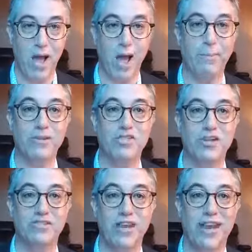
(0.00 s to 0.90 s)
how much
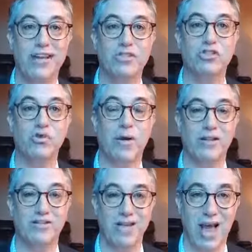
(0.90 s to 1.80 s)
does each
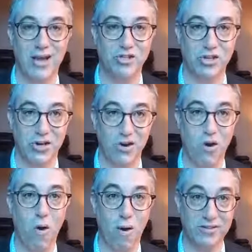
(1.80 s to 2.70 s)
transaction
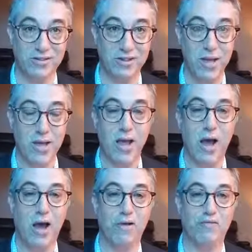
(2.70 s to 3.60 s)
cost
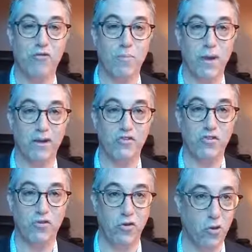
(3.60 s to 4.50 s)
uh, for me to
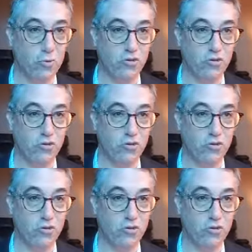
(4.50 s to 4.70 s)
do?